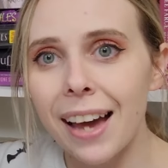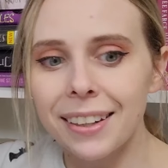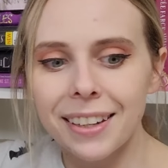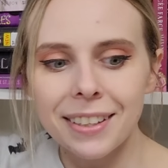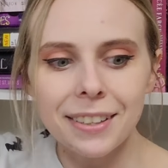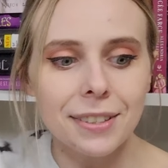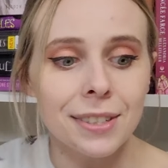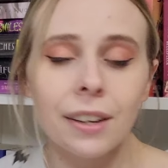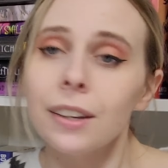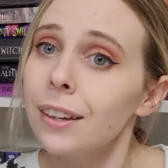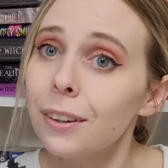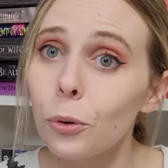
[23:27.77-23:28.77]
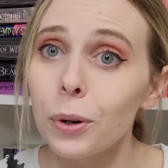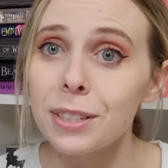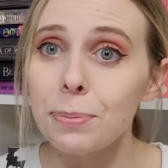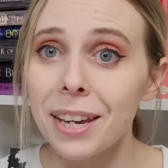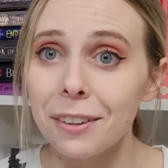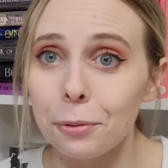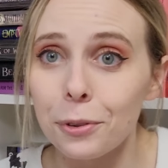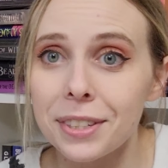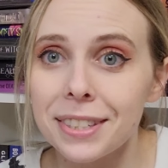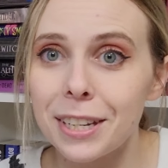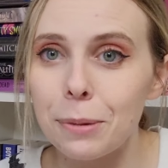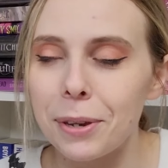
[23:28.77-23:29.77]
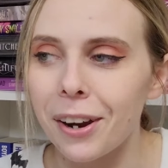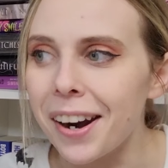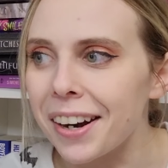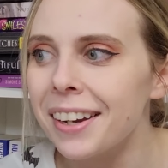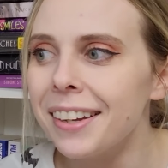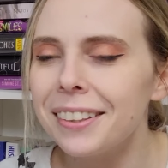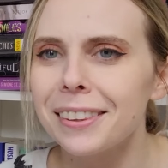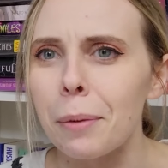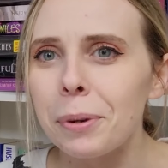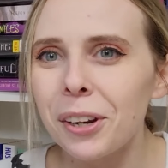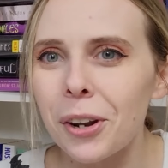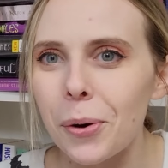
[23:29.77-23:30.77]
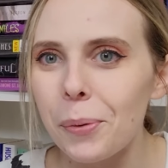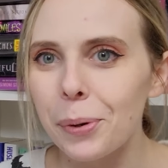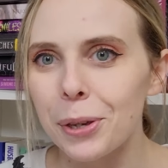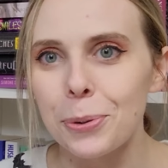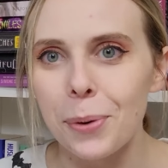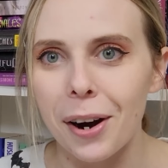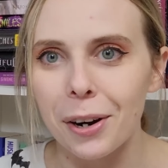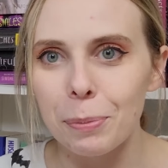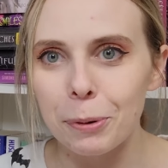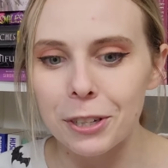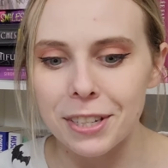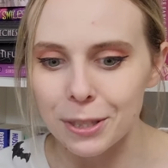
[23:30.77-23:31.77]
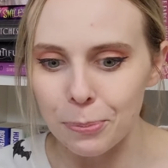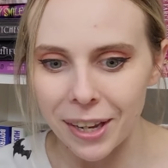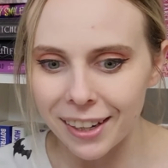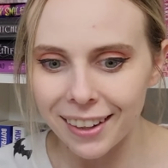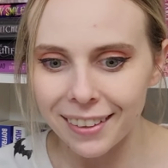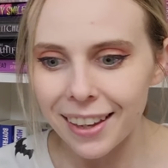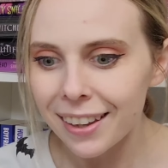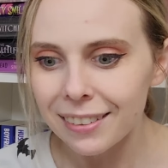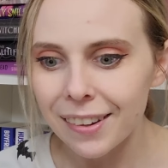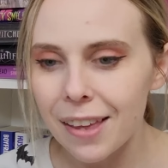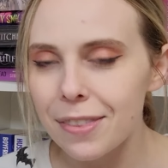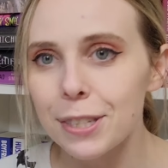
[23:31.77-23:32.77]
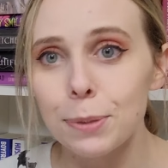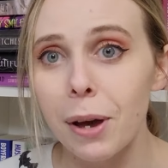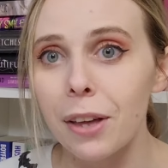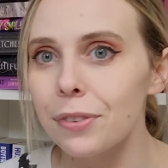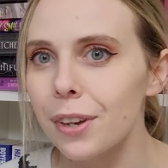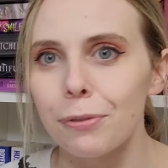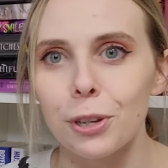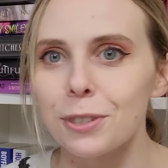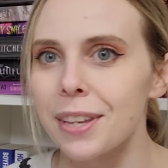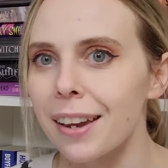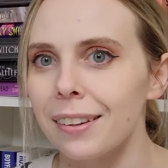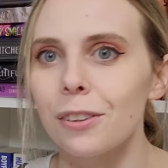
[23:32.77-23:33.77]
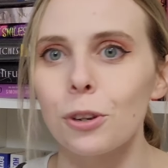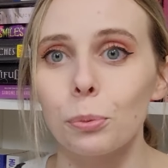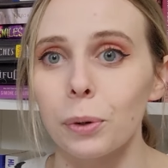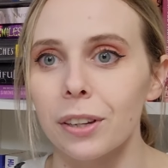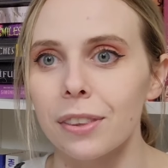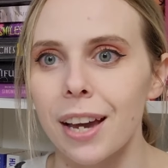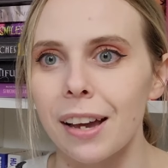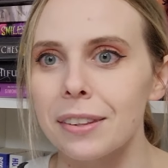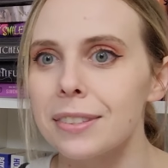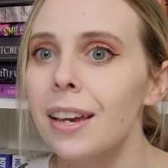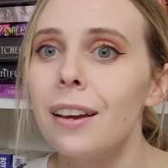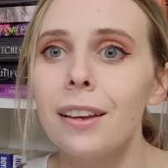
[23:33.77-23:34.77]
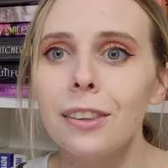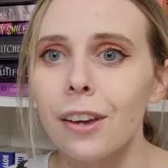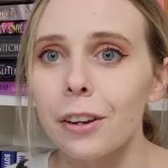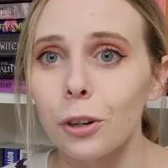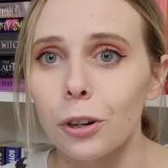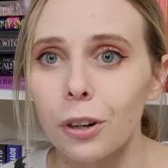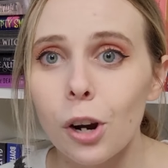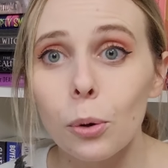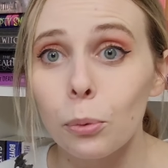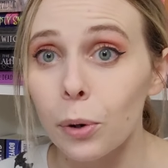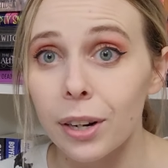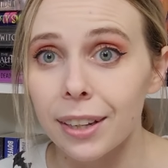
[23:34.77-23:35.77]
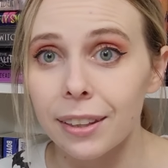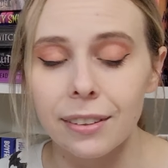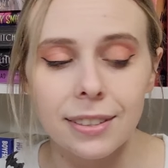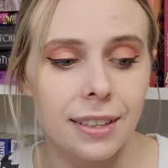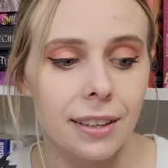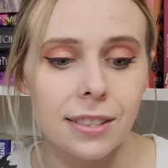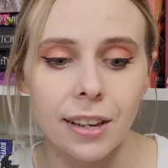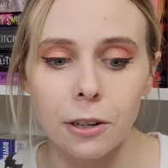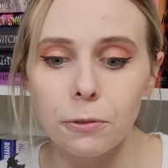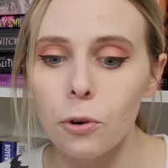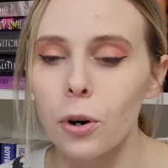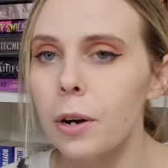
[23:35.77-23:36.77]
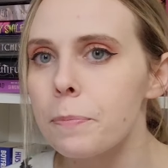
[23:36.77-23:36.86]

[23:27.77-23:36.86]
is going to be it for this TBR. Let me know what you are participating in this month. If there's any other readathons that you're ridiculously excited for,